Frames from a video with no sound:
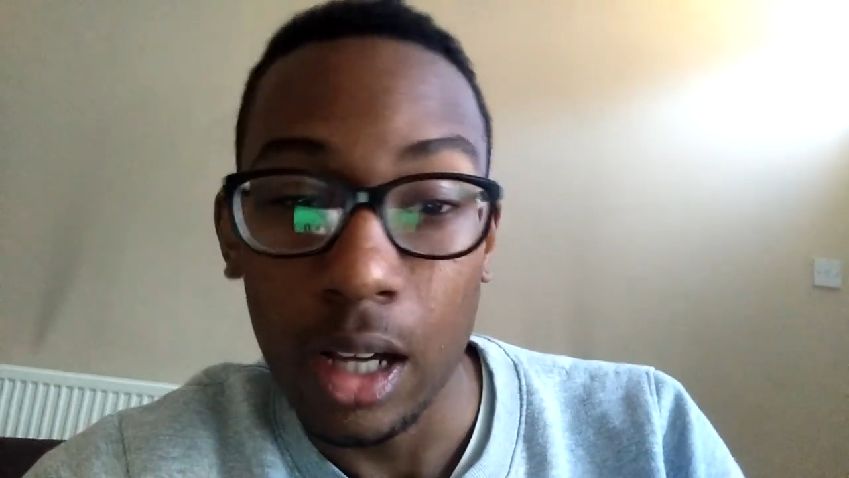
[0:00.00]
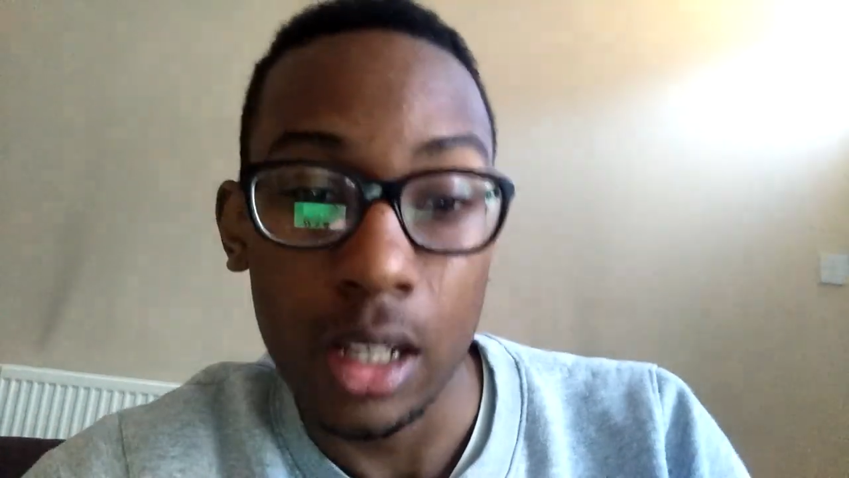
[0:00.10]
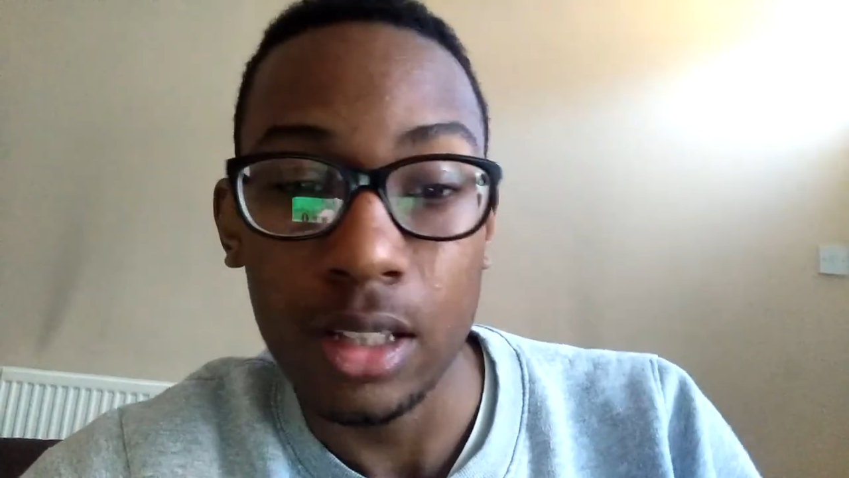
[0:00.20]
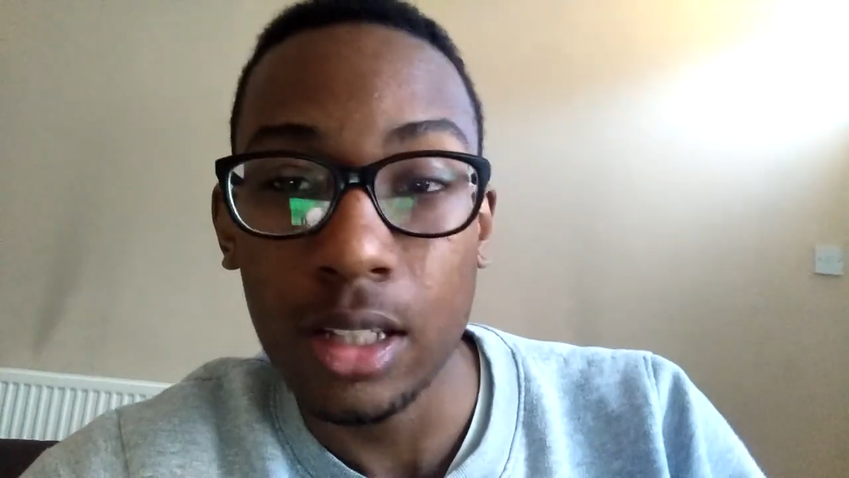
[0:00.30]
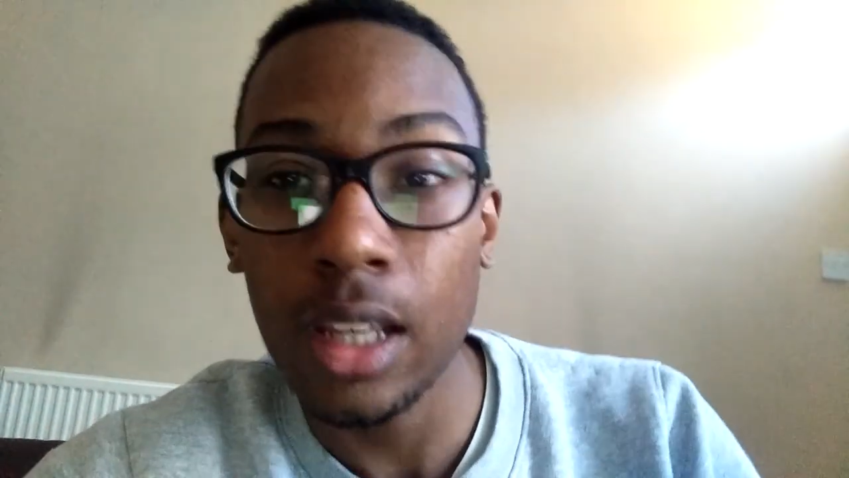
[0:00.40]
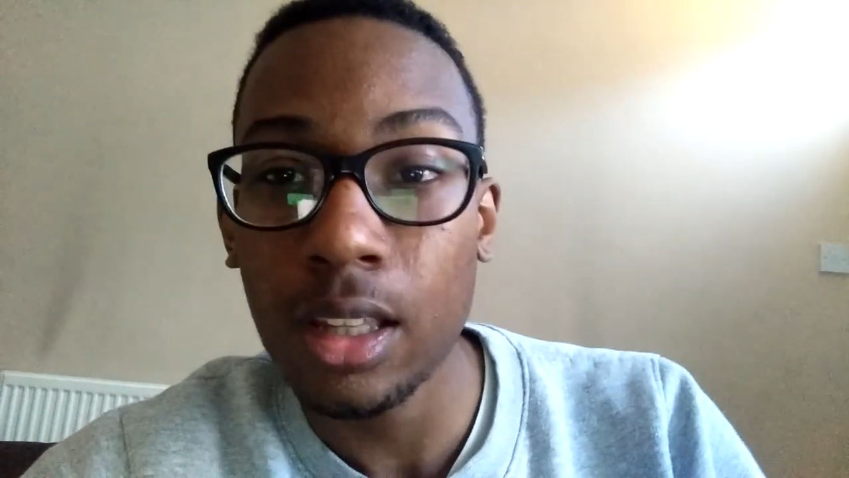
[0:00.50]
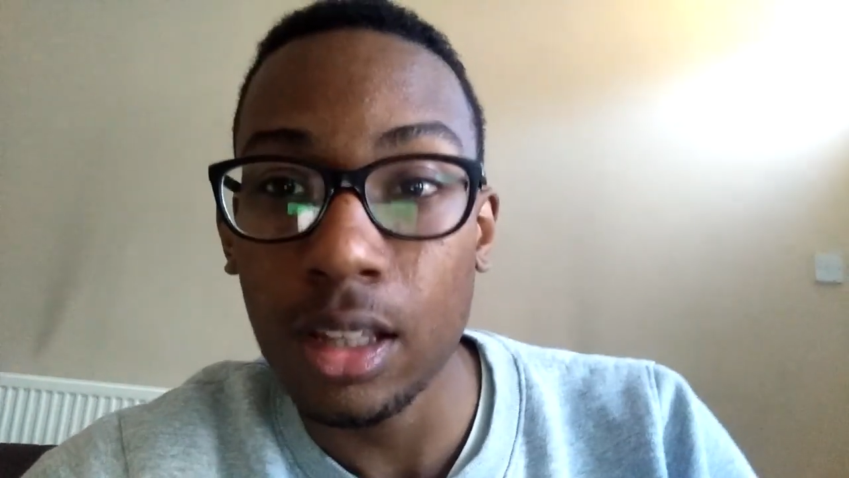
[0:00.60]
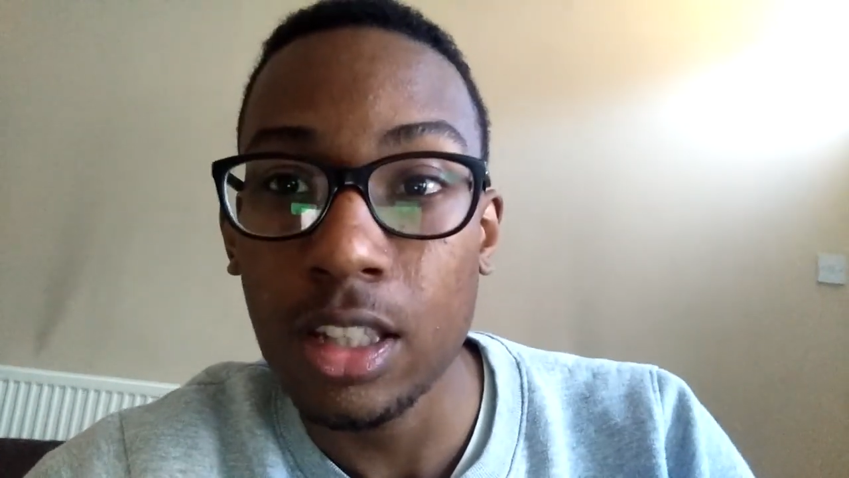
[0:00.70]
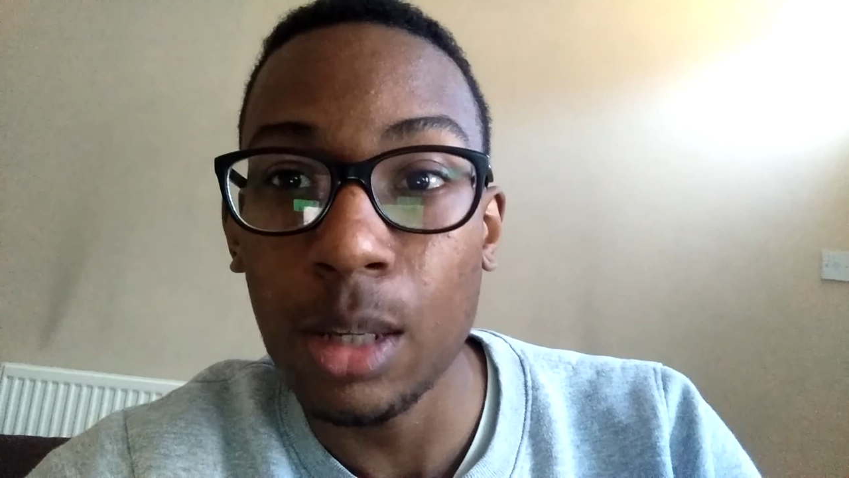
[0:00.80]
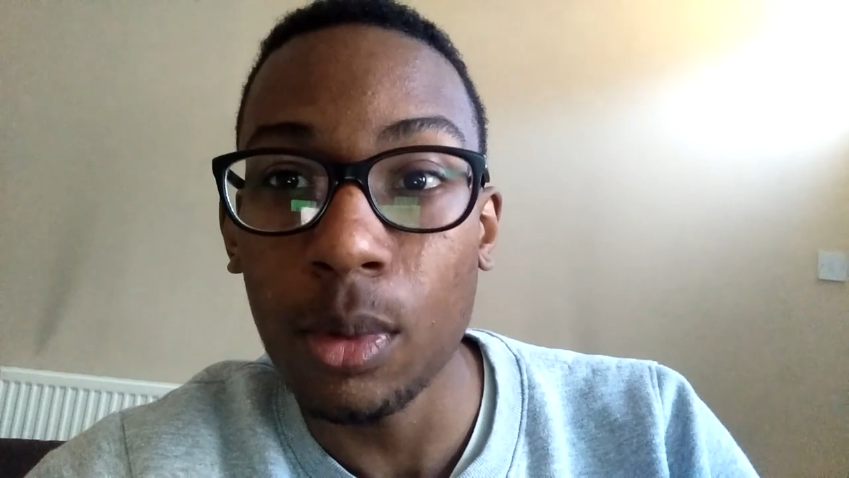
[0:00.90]
I could take
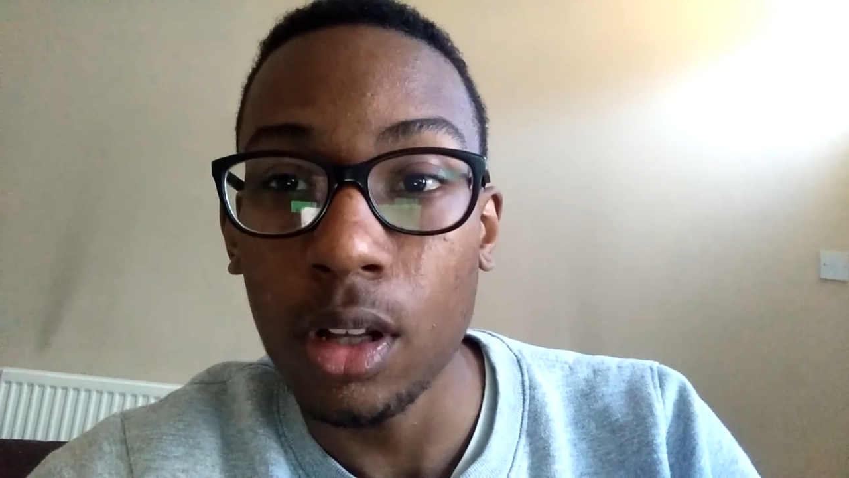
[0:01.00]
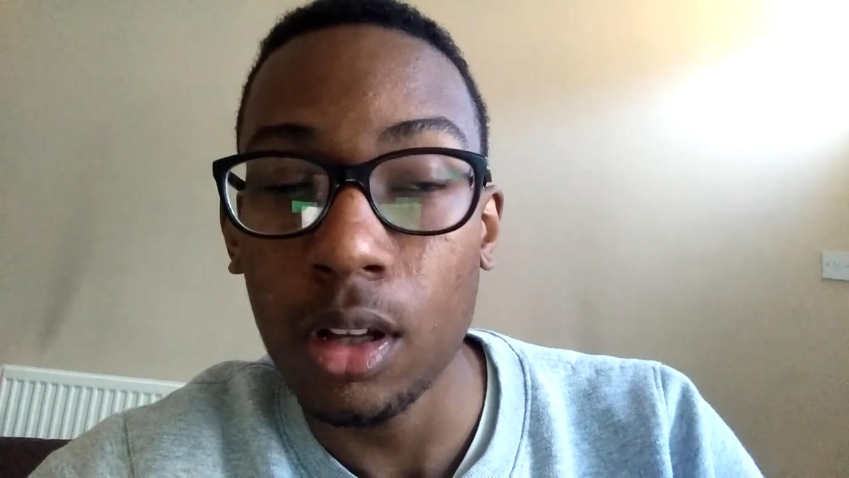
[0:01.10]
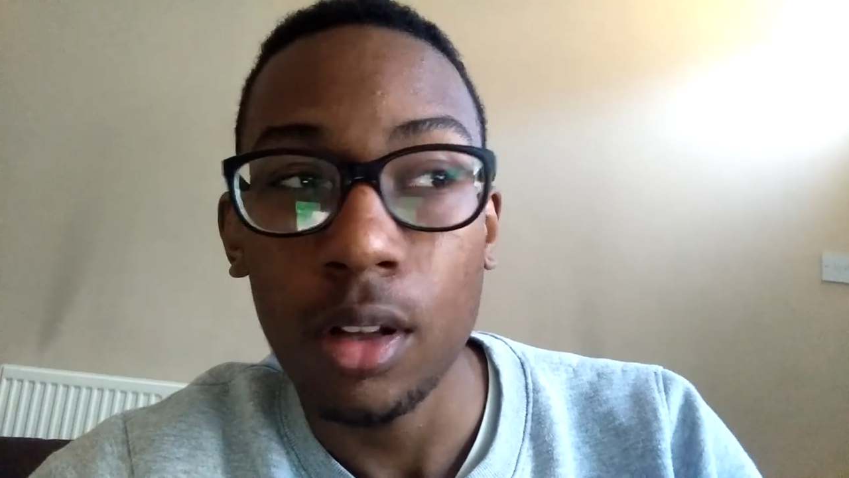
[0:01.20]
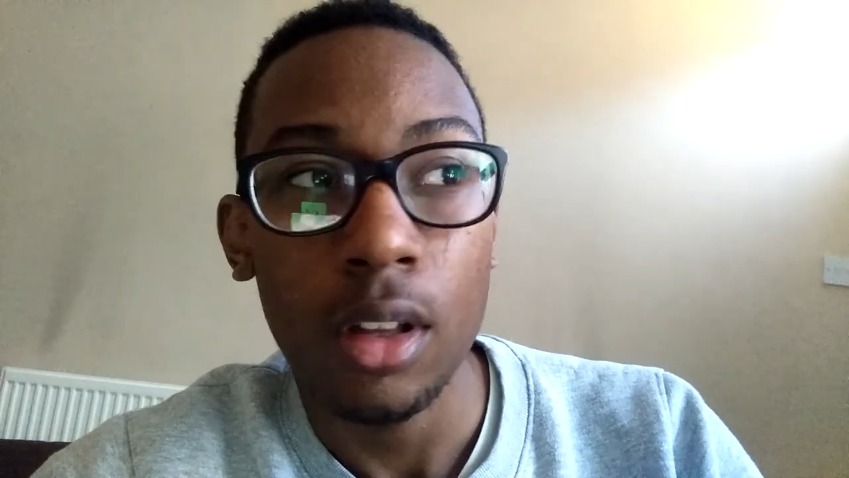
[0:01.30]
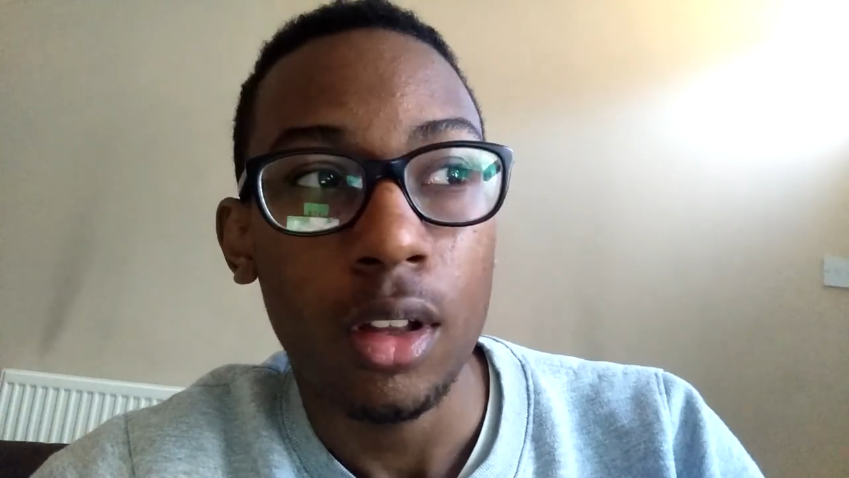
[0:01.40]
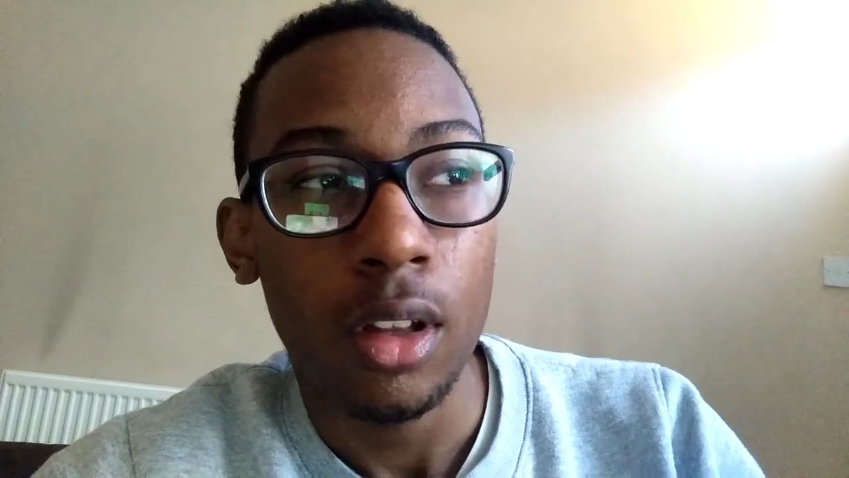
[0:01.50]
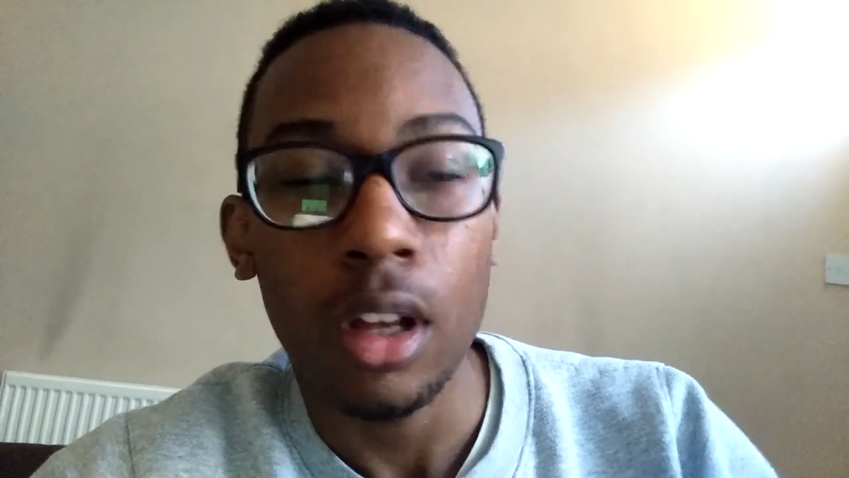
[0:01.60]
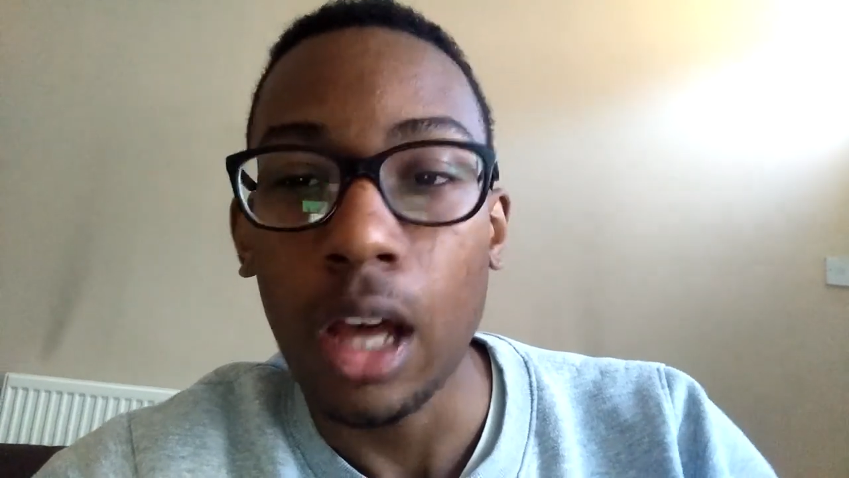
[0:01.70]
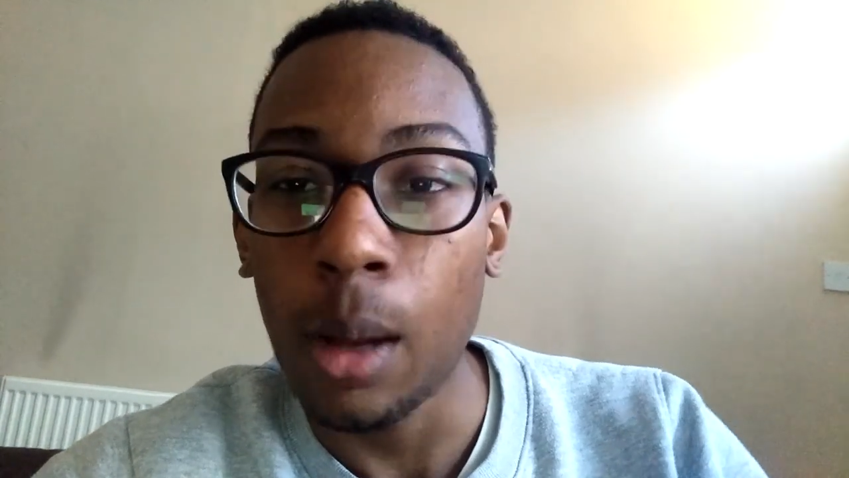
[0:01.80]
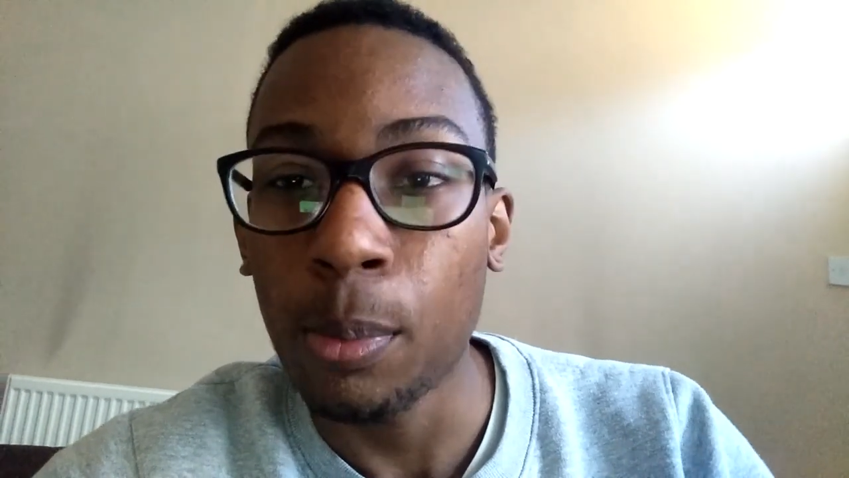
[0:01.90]
a similar